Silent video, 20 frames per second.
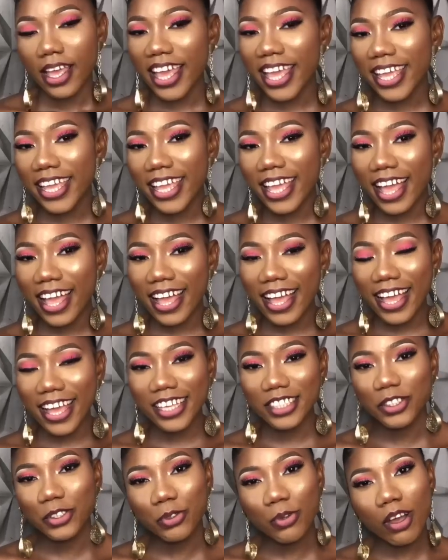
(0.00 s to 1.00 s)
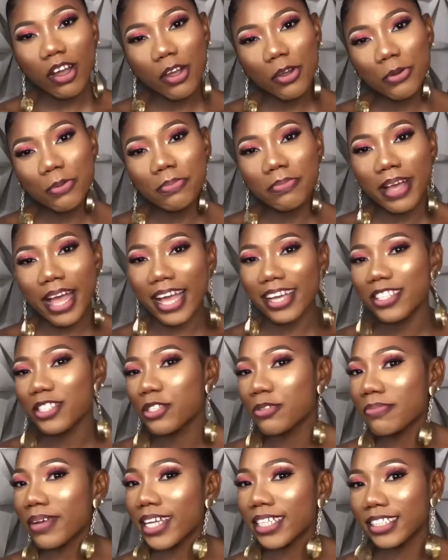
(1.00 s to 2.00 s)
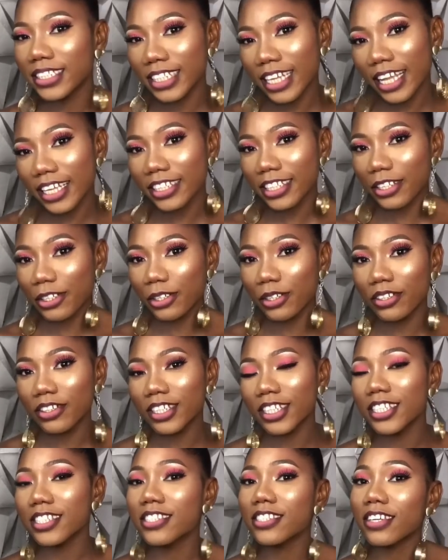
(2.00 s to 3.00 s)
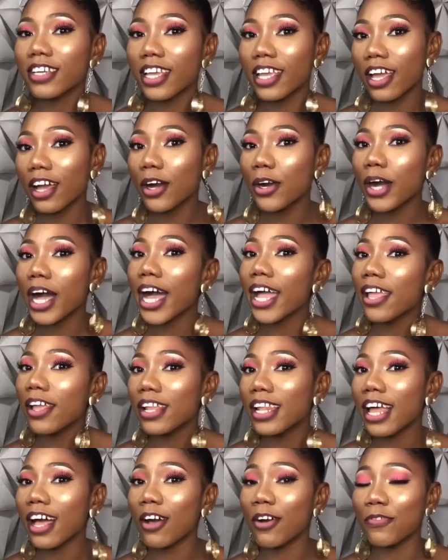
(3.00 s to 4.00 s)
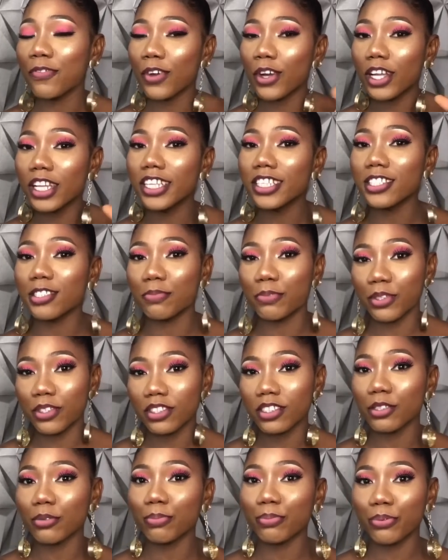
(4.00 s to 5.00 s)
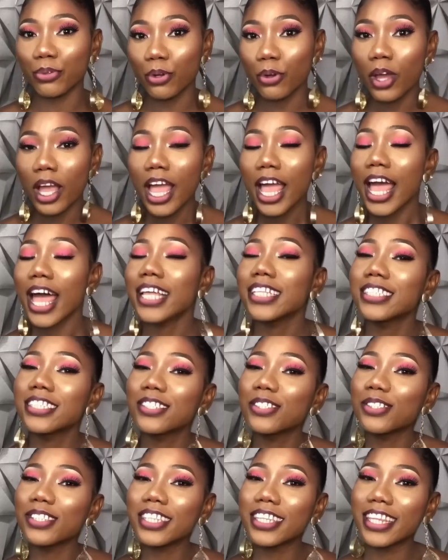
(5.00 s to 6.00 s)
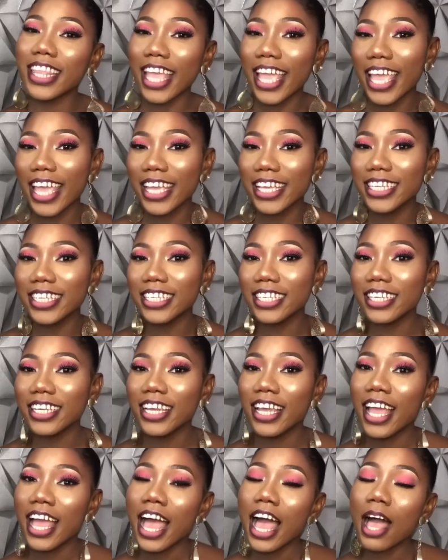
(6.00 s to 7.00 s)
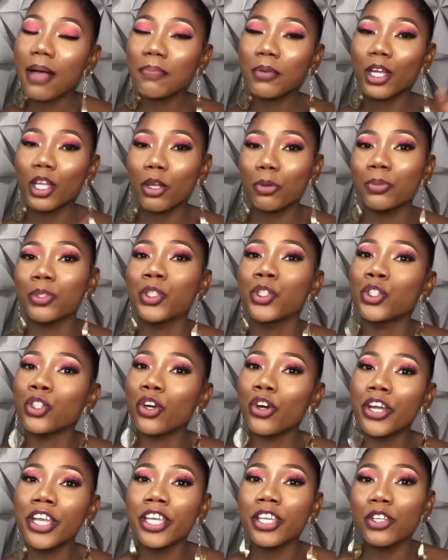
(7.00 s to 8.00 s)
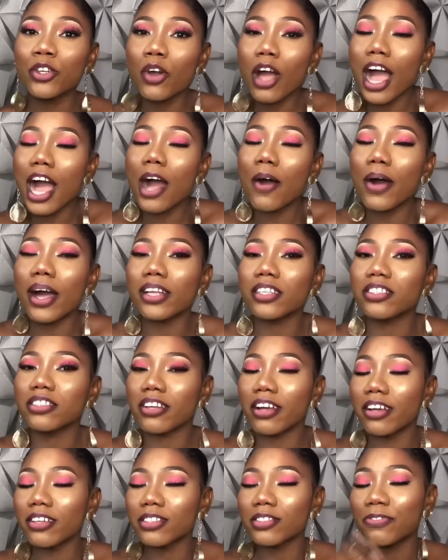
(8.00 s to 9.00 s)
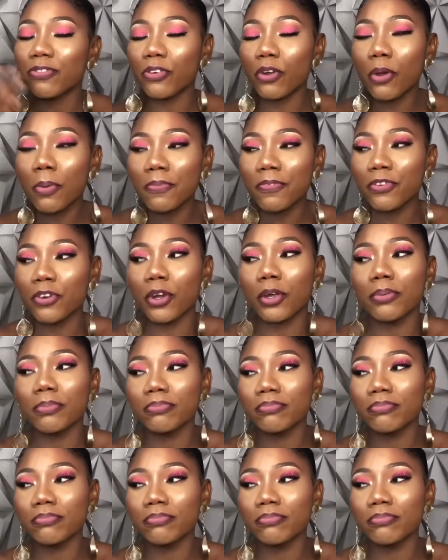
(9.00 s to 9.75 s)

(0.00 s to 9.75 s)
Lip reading: Hey guys, welcome back to my channel. It's a girl Ayola of Ollie's Beauty Pro, and today I'm gonna be showing you how I transform from